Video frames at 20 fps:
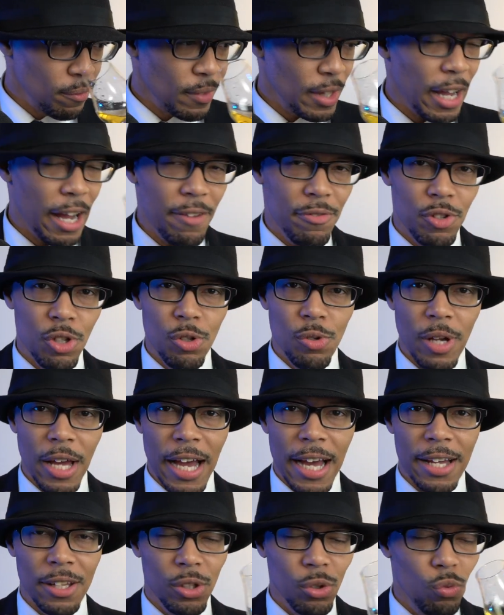After you
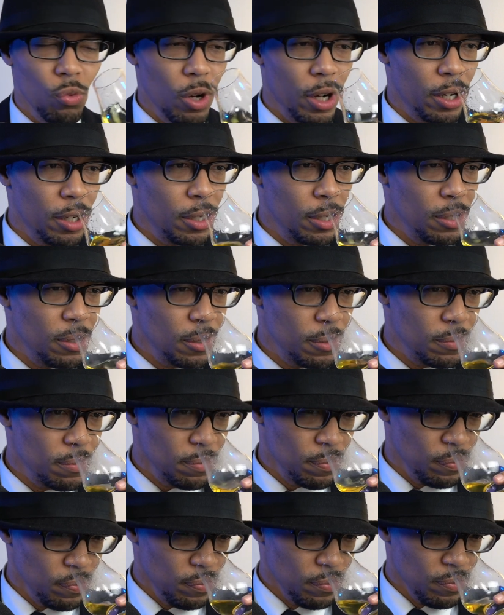add the water,
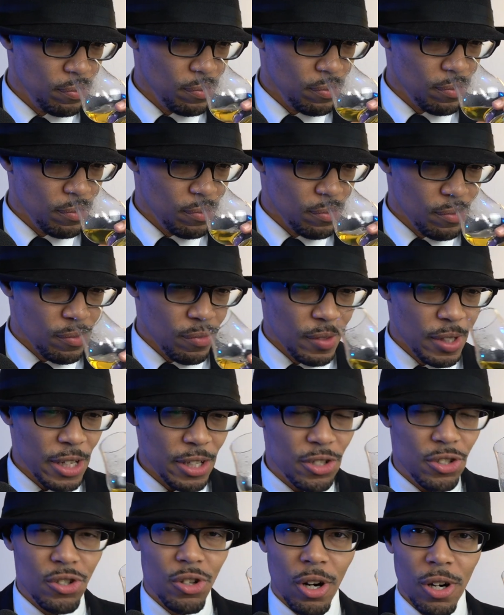it
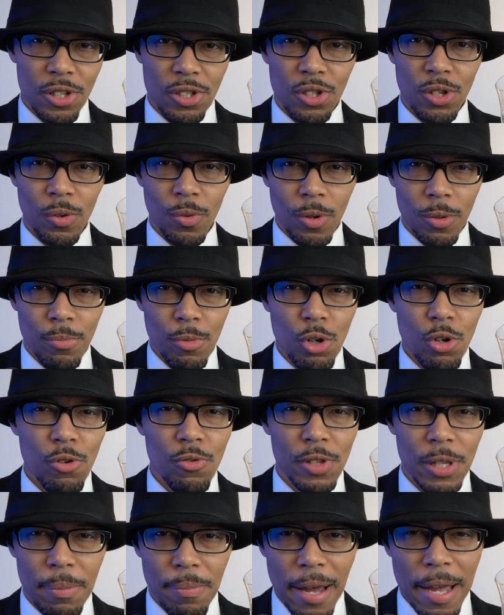starts to
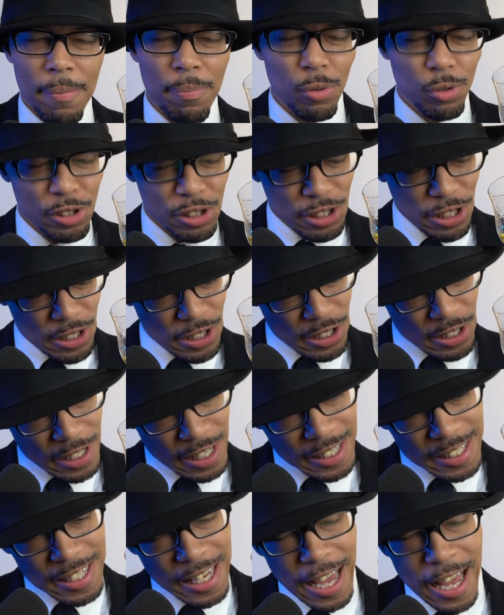remove the maple just a
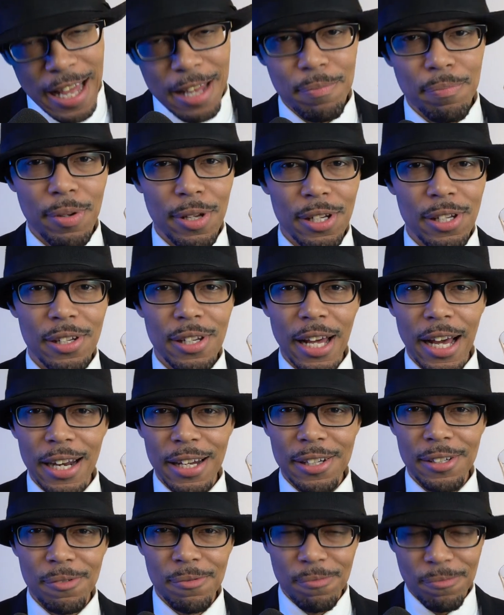tad bit, not
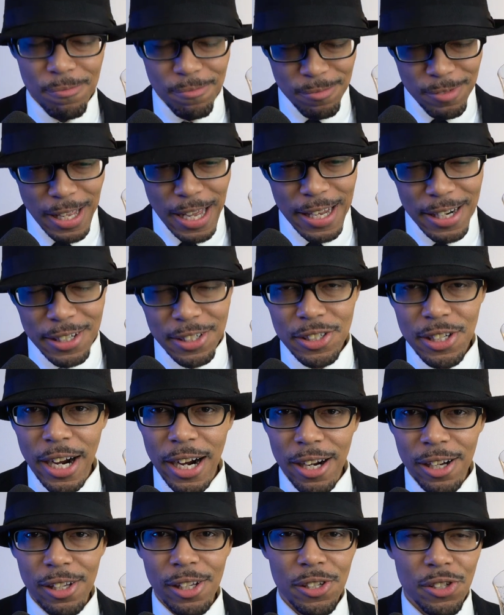
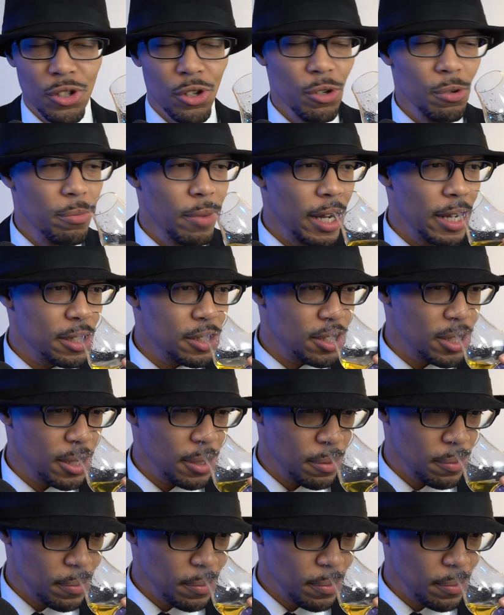entirely too much,